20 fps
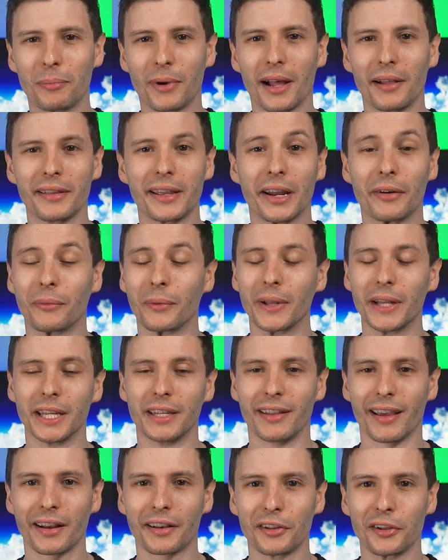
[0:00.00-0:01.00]
probably got really
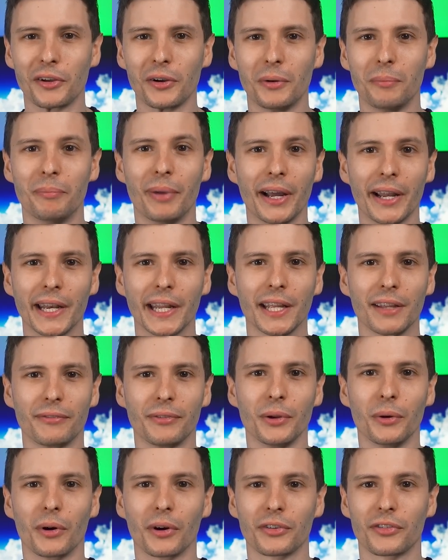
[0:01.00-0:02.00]
technical, but if
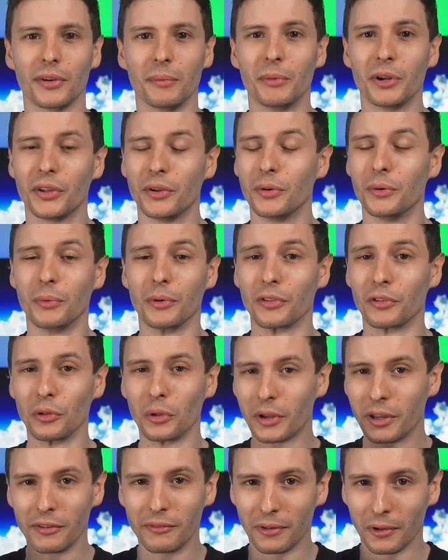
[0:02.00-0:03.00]
you are someone who was
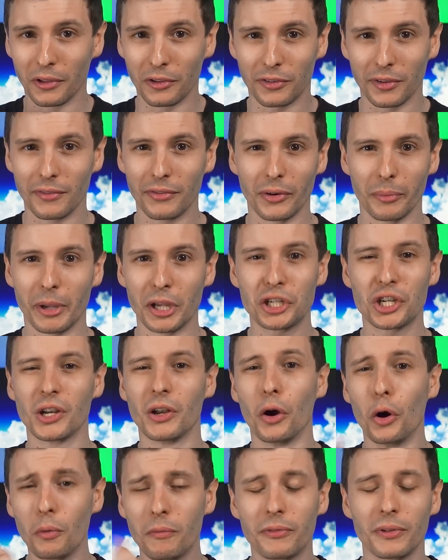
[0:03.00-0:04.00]
looking for this information,
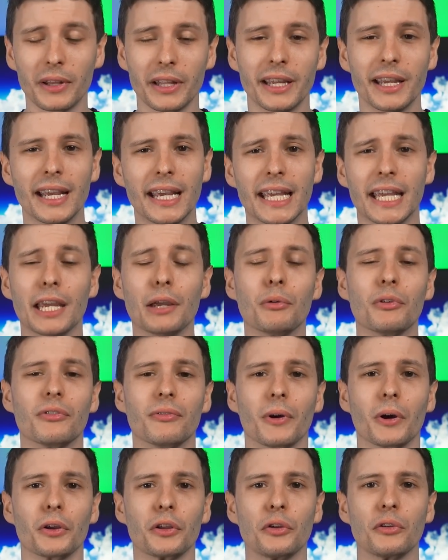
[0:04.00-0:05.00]
hopefully it was
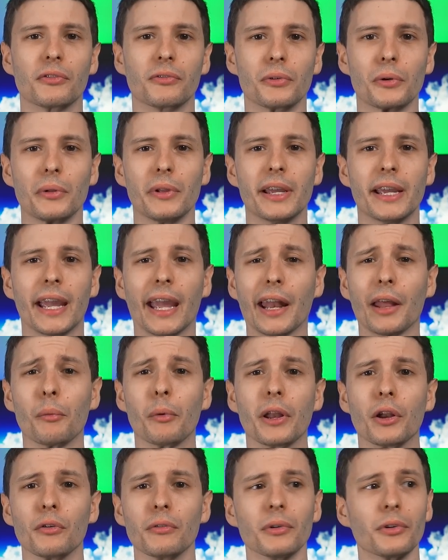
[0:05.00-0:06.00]
very useful and I
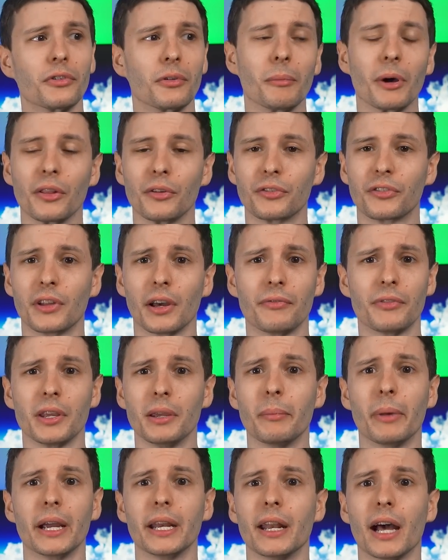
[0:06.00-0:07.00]
went over some other stuff that you
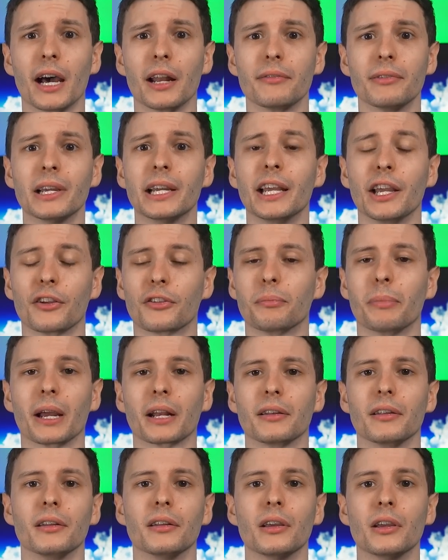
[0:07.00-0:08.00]
might not have
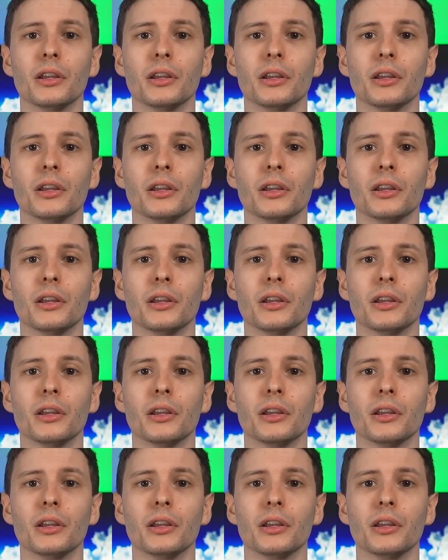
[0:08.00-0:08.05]
expected